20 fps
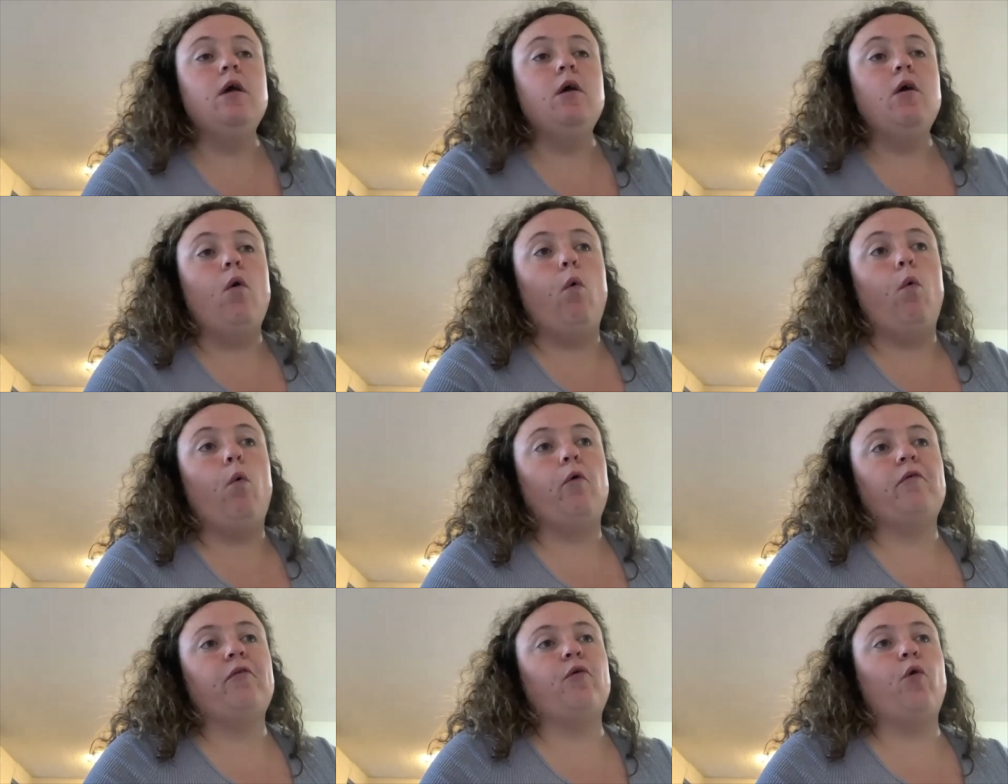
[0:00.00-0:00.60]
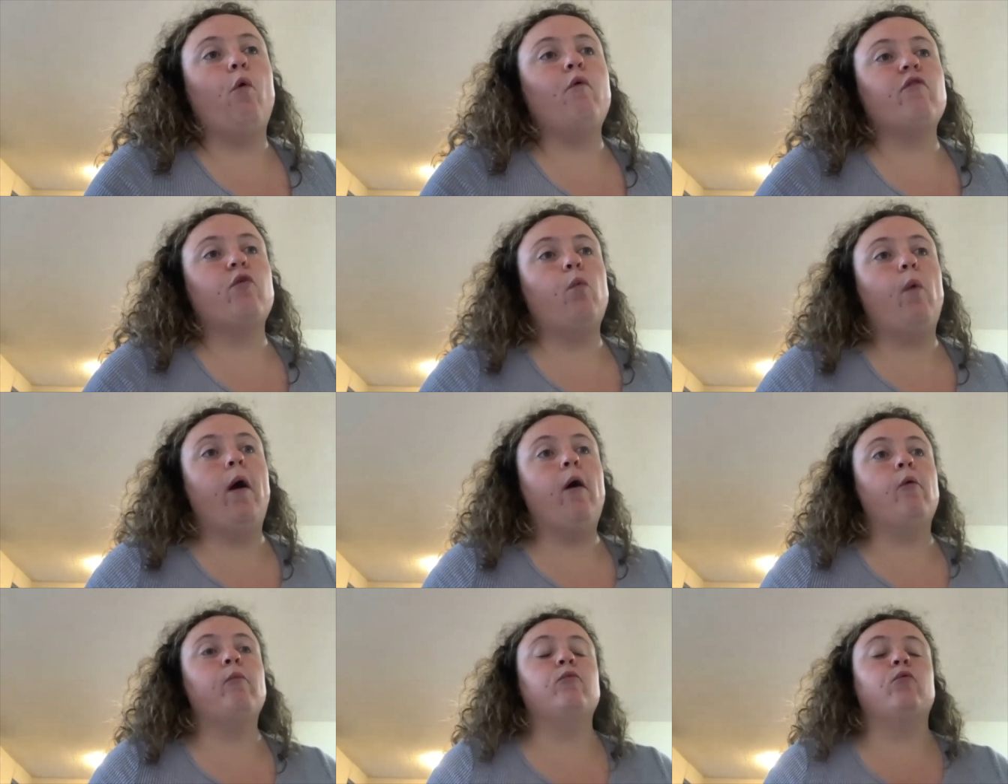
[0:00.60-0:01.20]
or they're
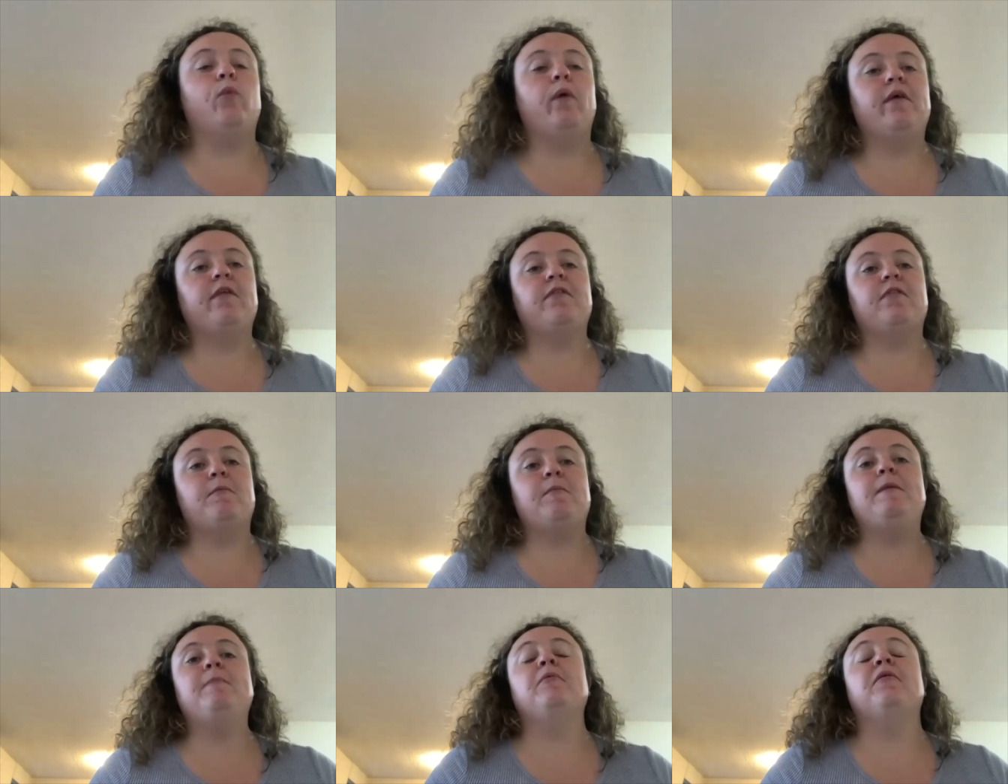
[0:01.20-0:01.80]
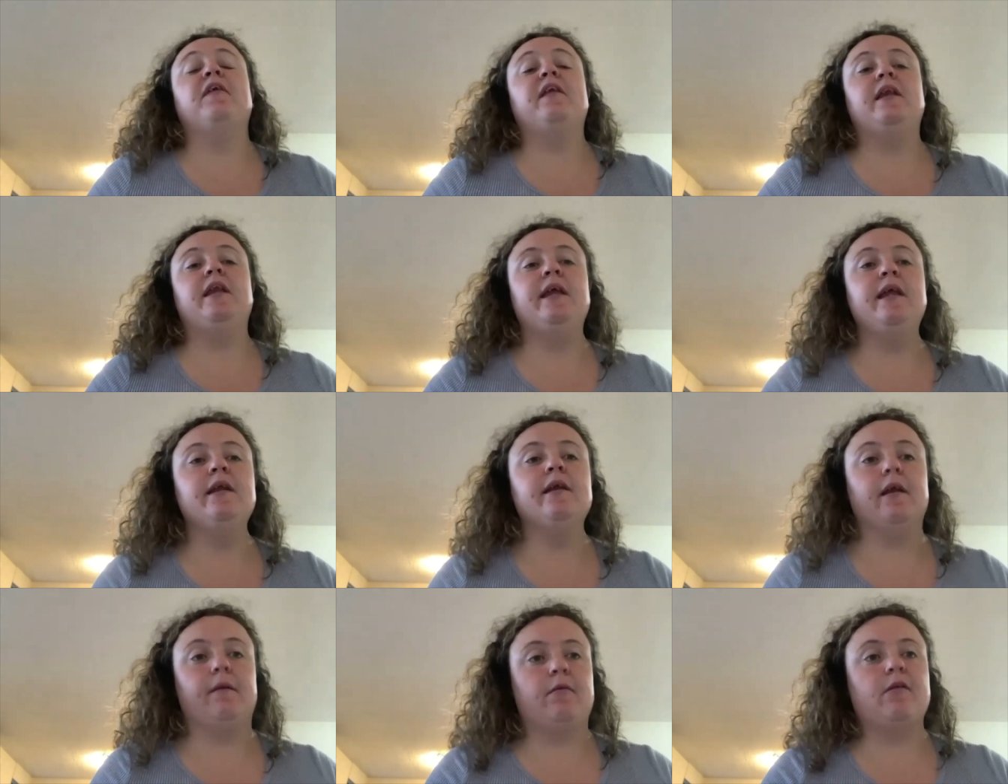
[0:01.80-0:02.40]
overwhelmed with the people that
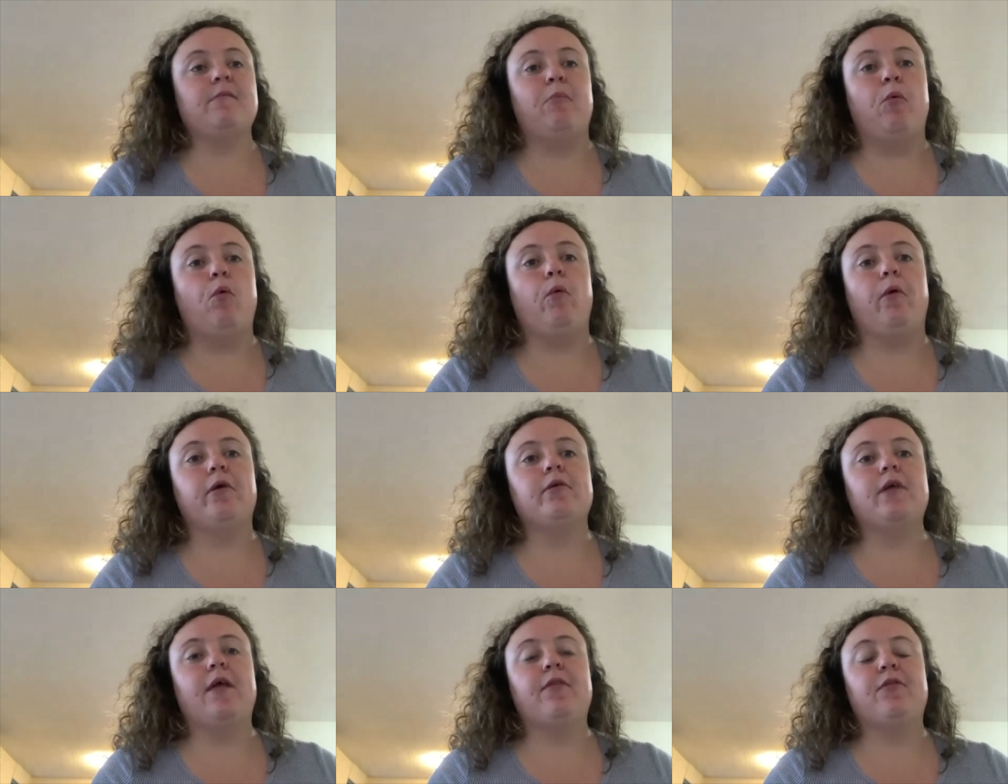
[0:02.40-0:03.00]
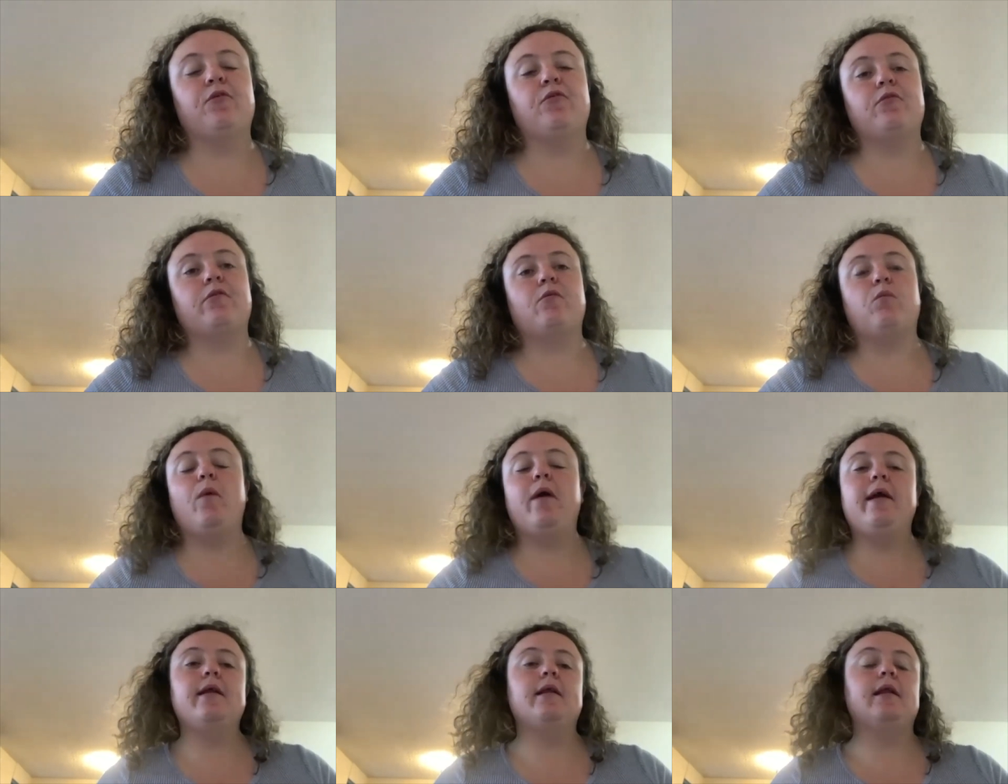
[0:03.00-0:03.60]
need support, and there's
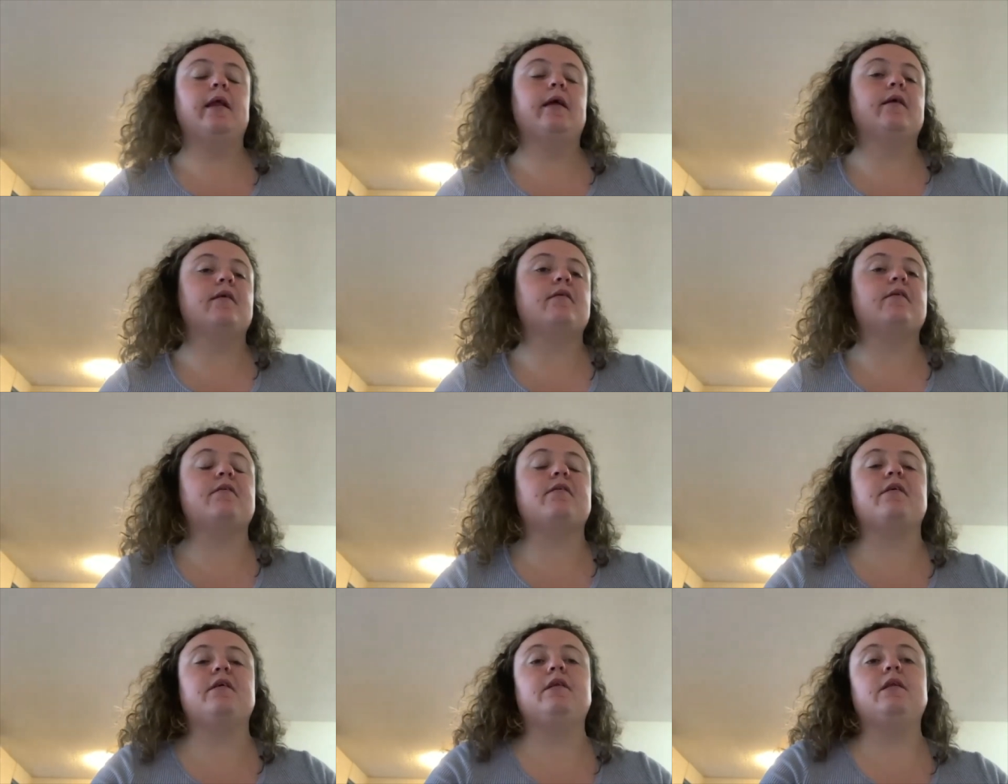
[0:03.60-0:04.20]
wait lists and